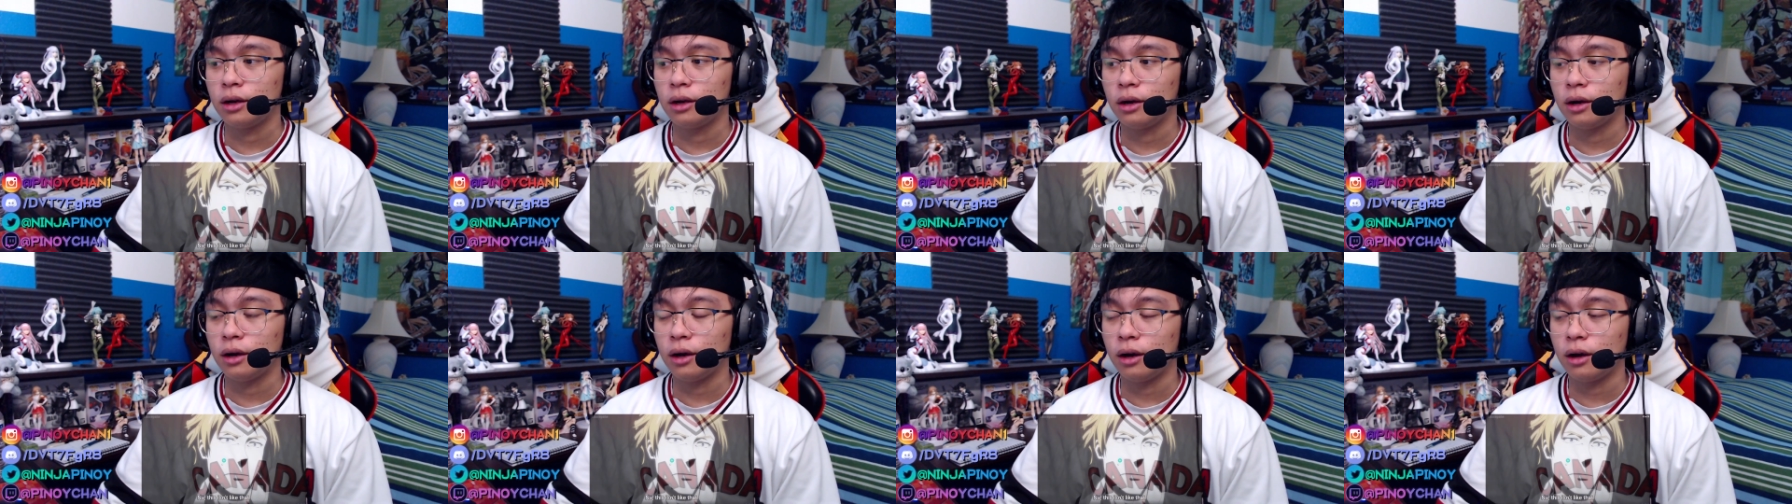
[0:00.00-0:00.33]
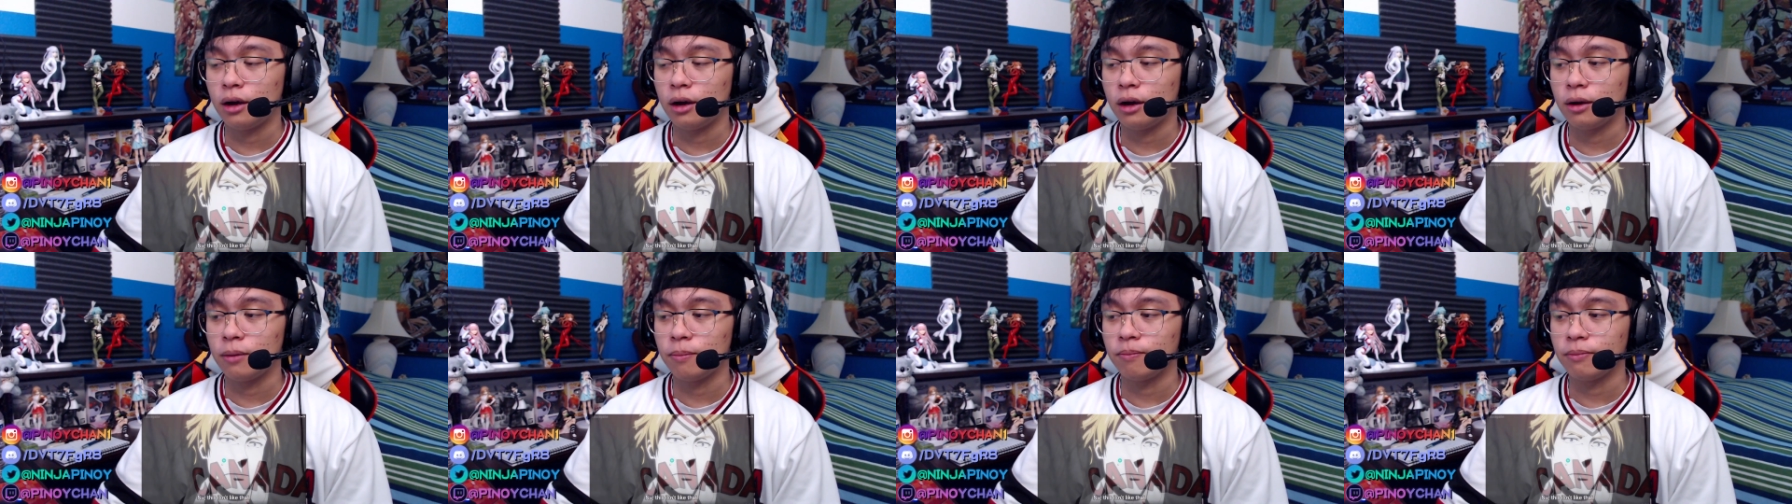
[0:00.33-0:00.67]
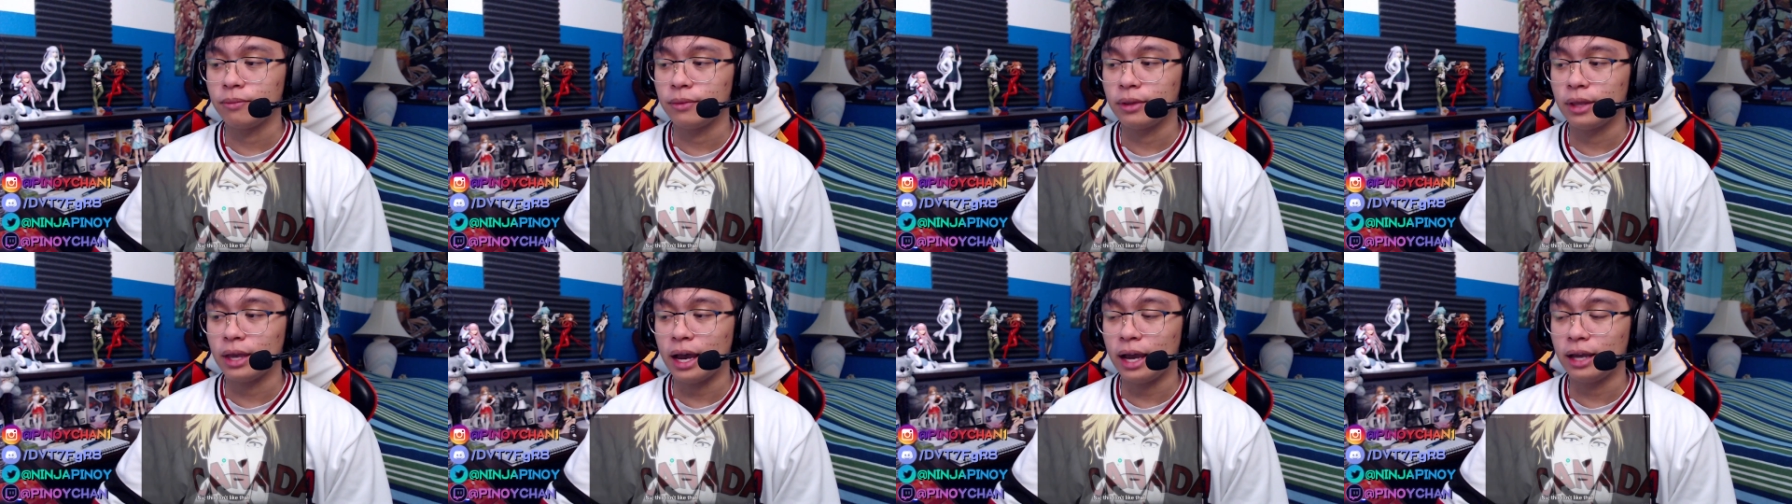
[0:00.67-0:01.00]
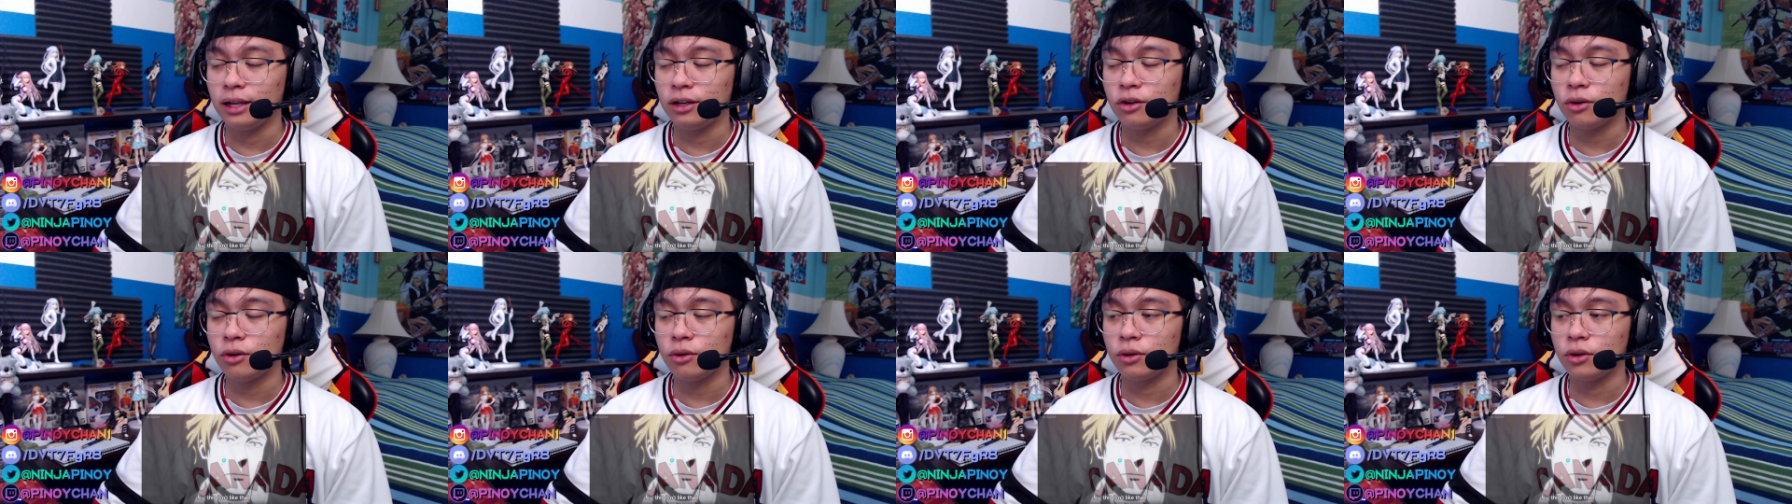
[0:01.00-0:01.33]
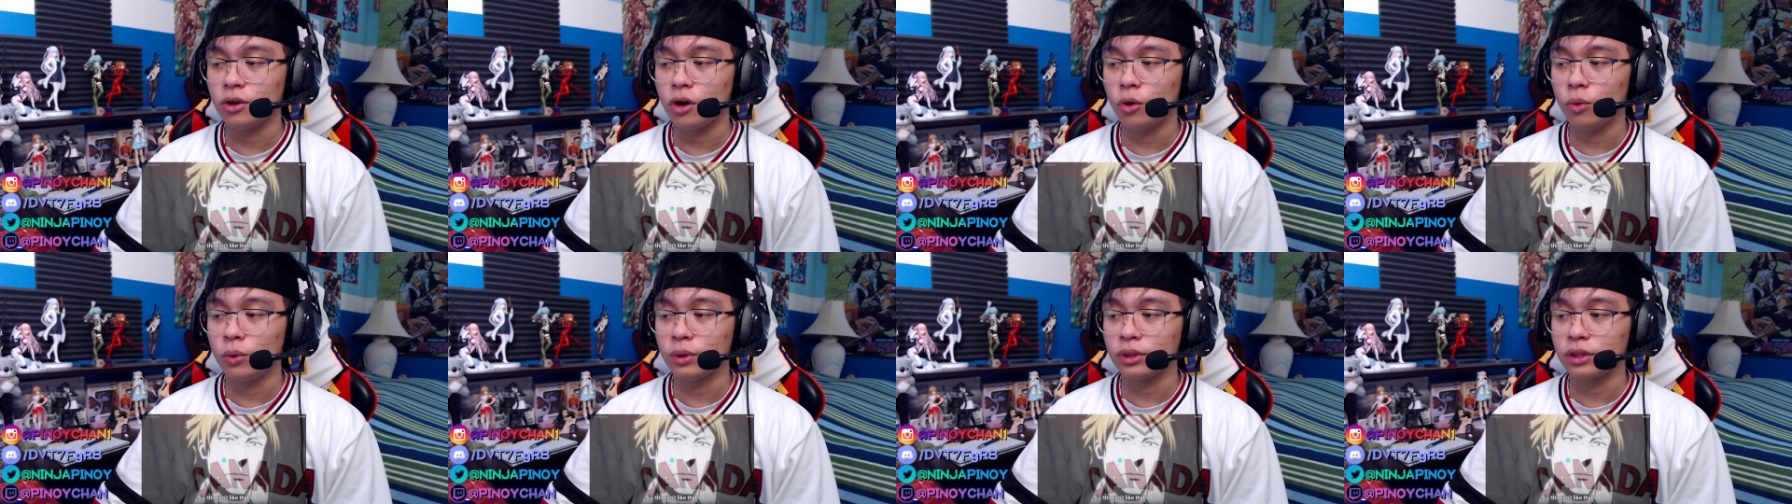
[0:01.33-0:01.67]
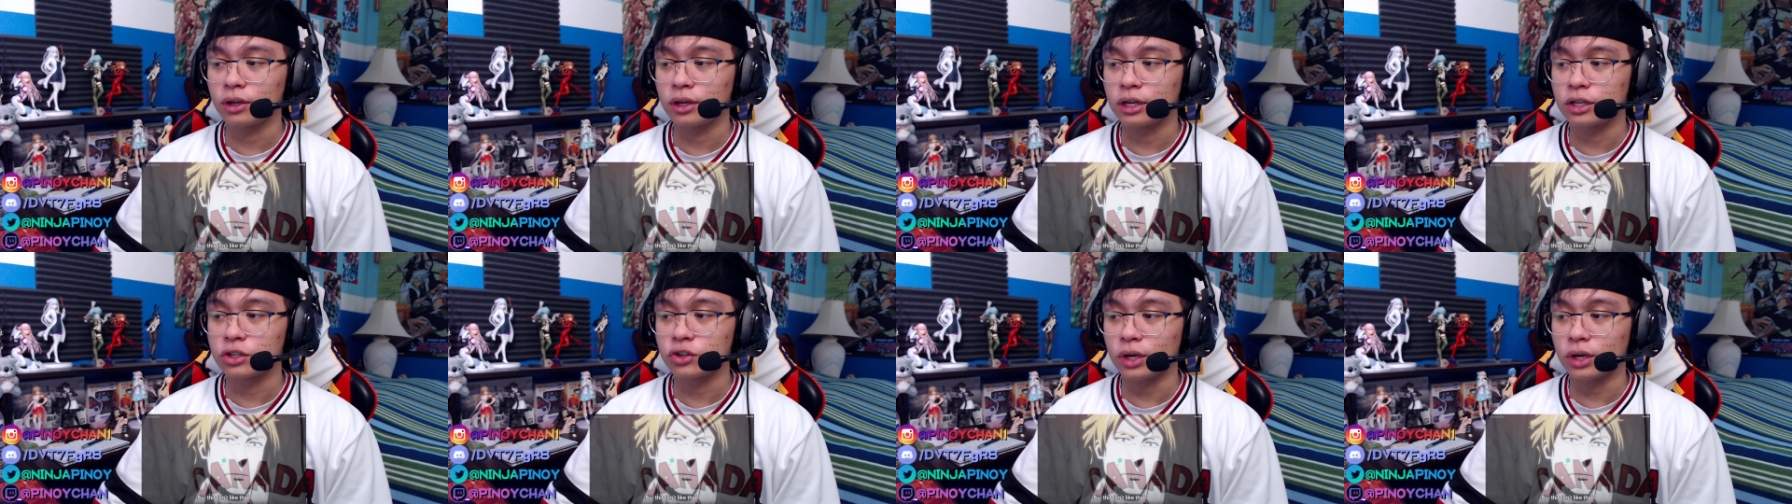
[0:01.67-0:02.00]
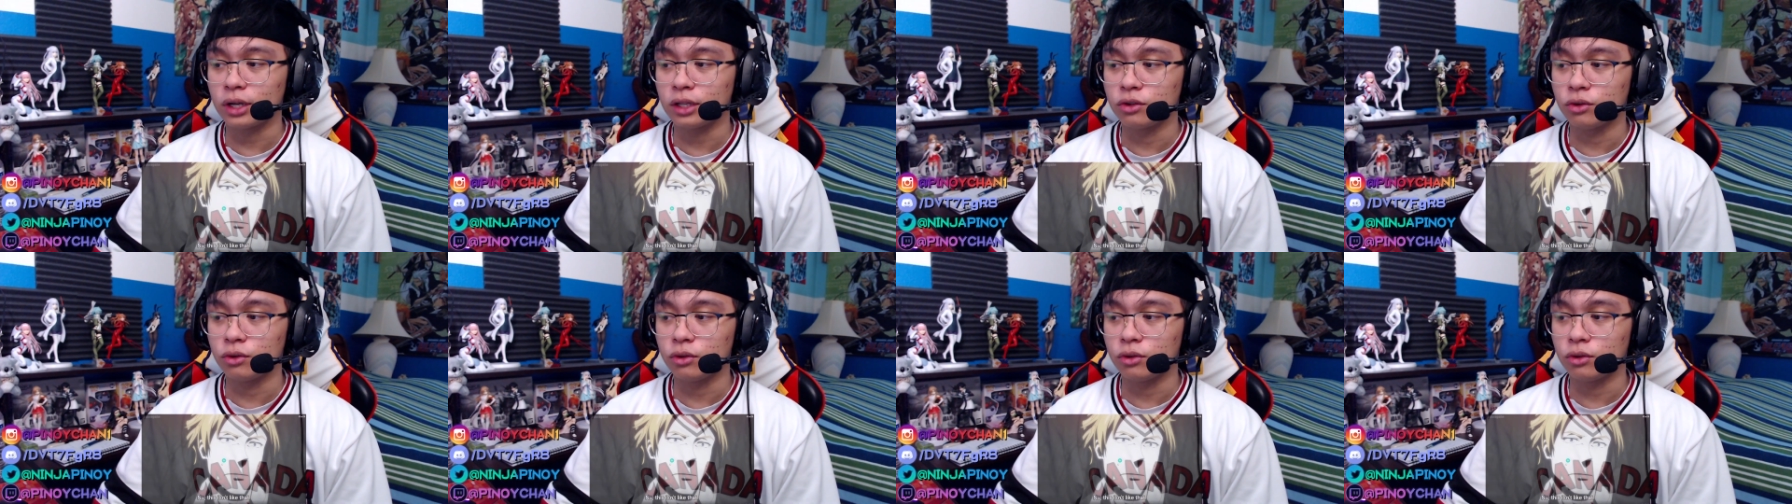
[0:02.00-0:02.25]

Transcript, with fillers: Um, I don't know what they're gonna try to do